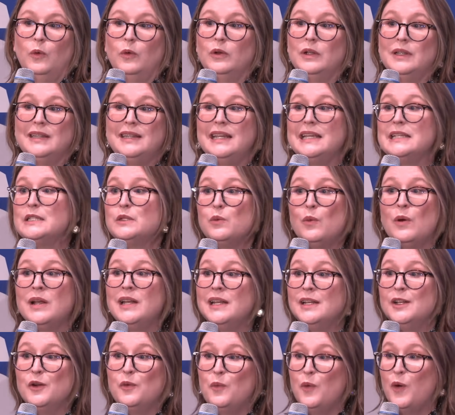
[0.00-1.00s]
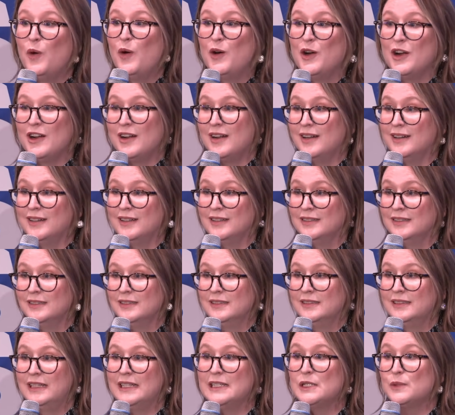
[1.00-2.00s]
this won an award.
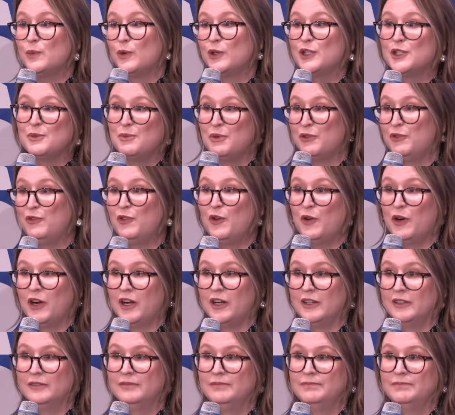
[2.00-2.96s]
This worked before.